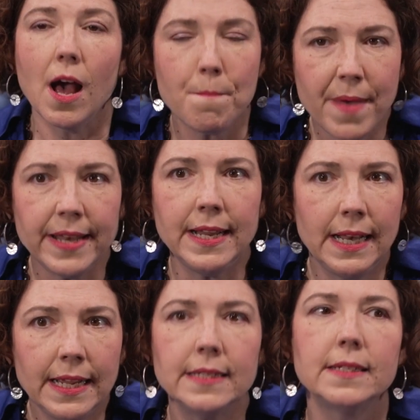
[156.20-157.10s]
Many
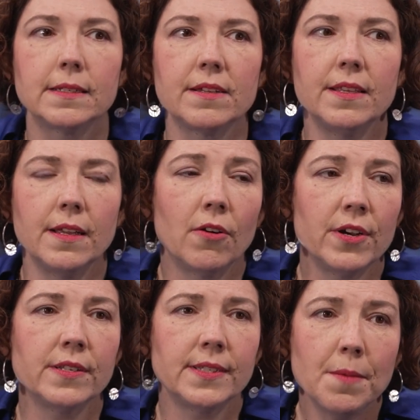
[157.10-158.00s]
leaders, I think, are
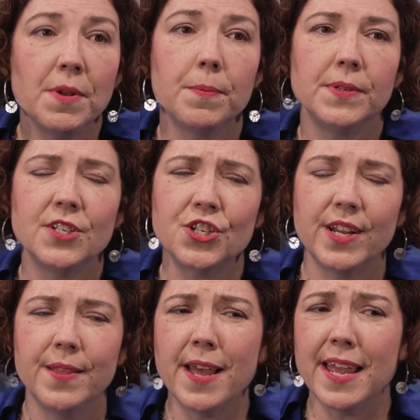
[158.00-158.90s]
in a similar position
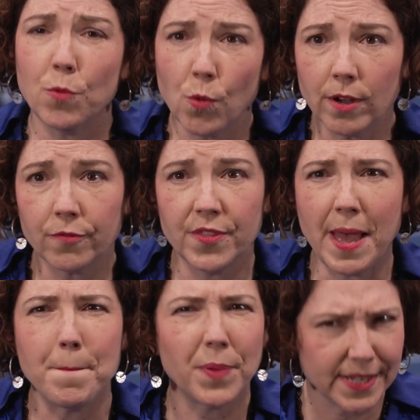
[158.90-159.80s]
in that it worked for
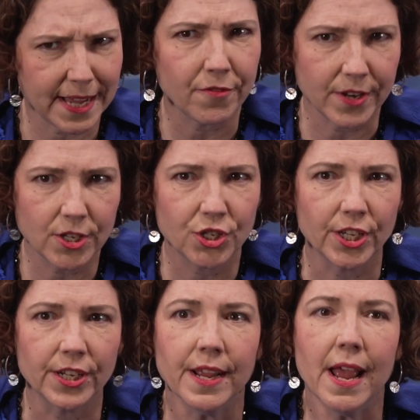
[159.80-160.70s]
them by
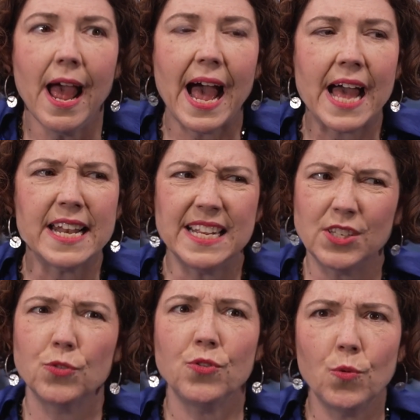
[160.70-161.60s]
definition, and
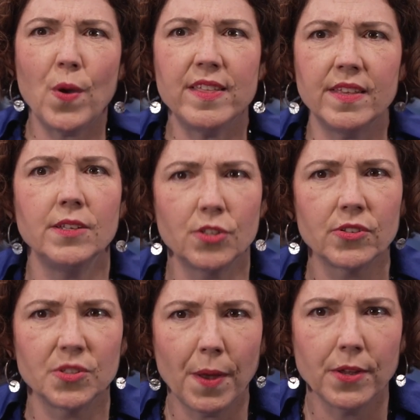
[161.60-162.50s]
it's sort of the way things
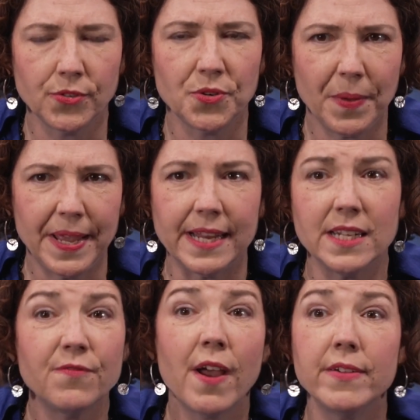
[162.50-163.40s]
are supposed to be. And
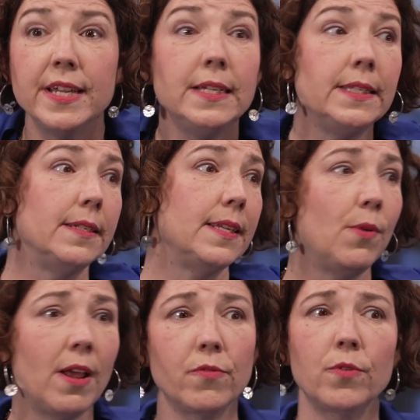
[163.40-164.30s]
it's very easy to say,
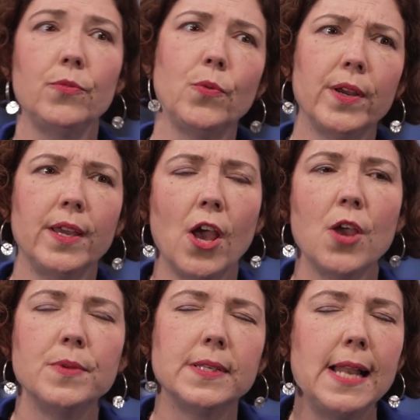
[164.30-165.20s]
well, everyone who's working at home is